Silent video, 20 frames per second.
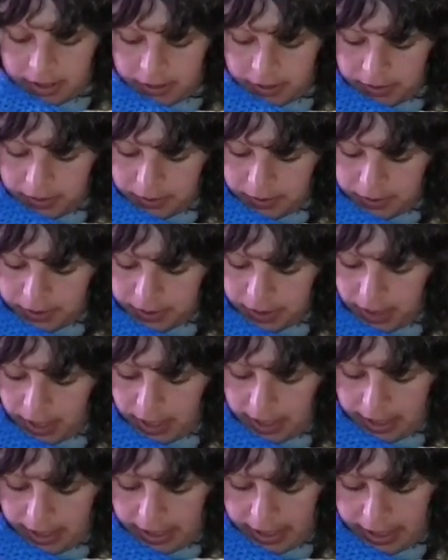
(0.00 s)
So this one's
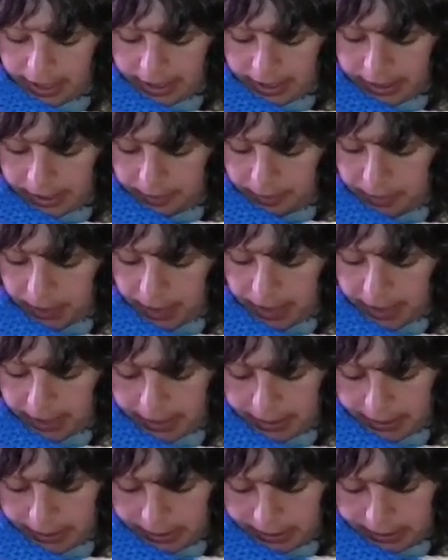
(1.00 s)
got like some
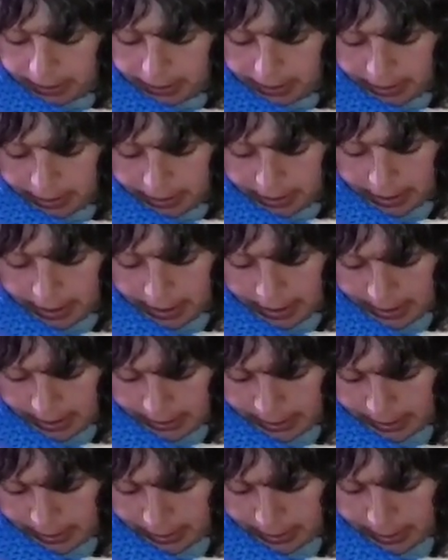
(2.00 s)
nice little
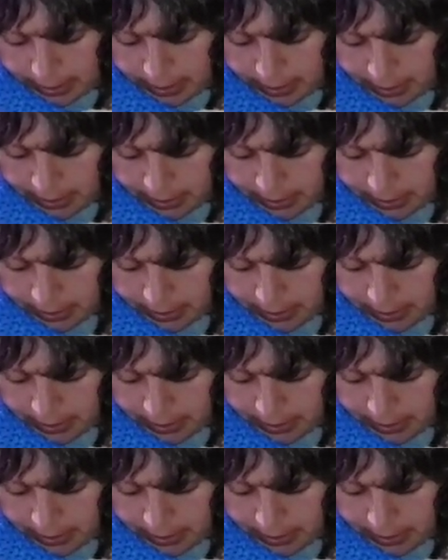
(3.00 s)
details